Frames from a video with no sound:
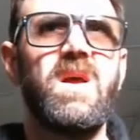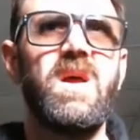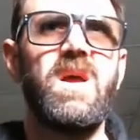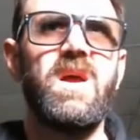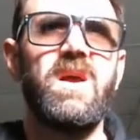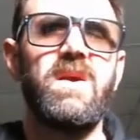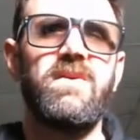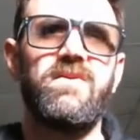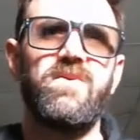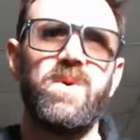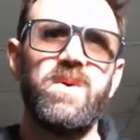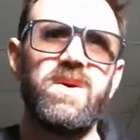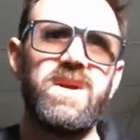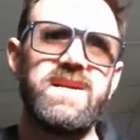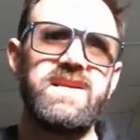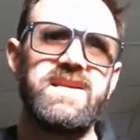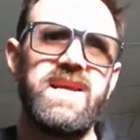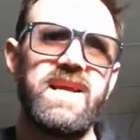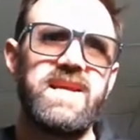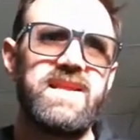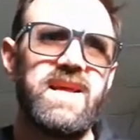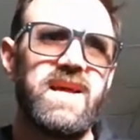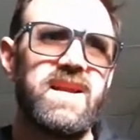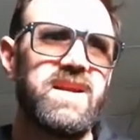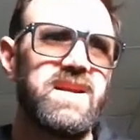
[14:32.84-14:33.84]
If we were to
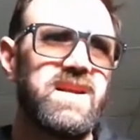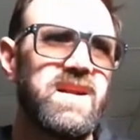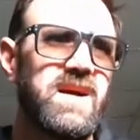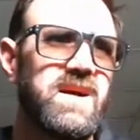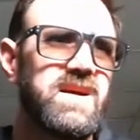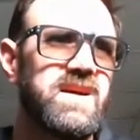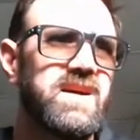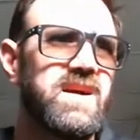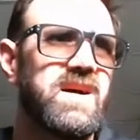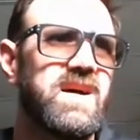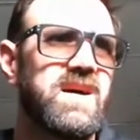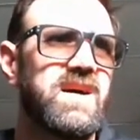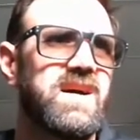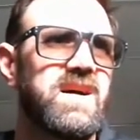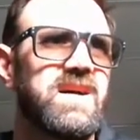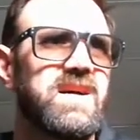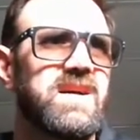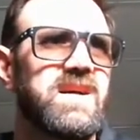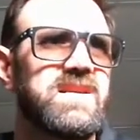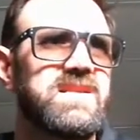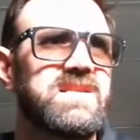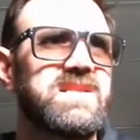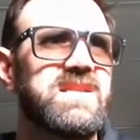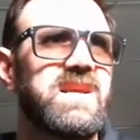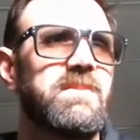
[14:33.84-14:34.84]
take that
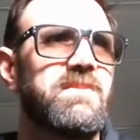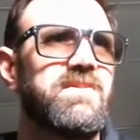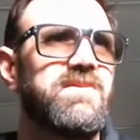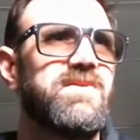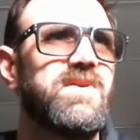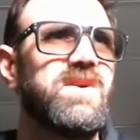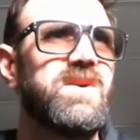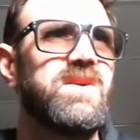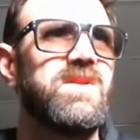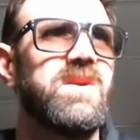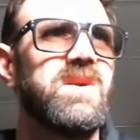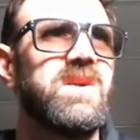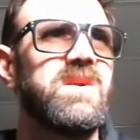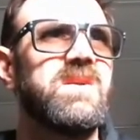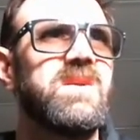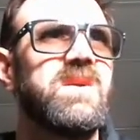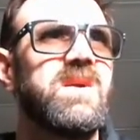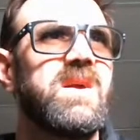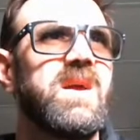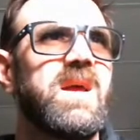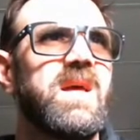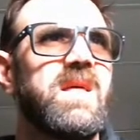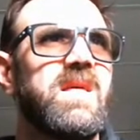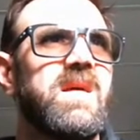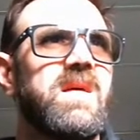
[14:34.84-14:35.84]
a step further,
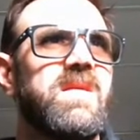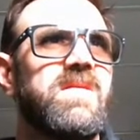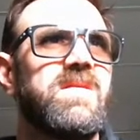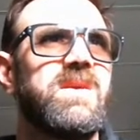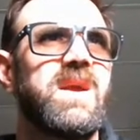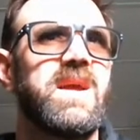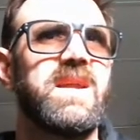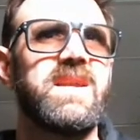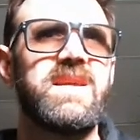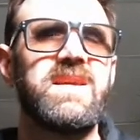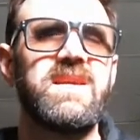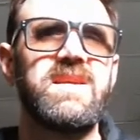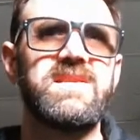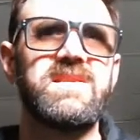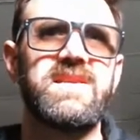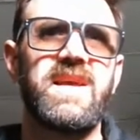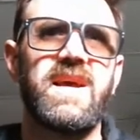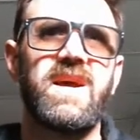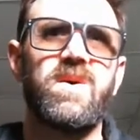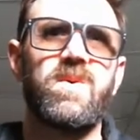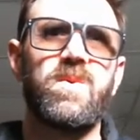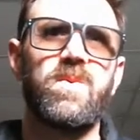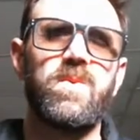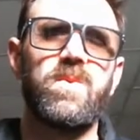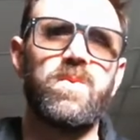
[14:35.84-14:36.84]
the idea is
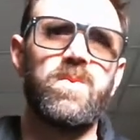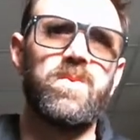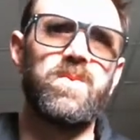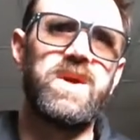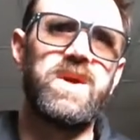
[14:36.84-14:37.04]
that we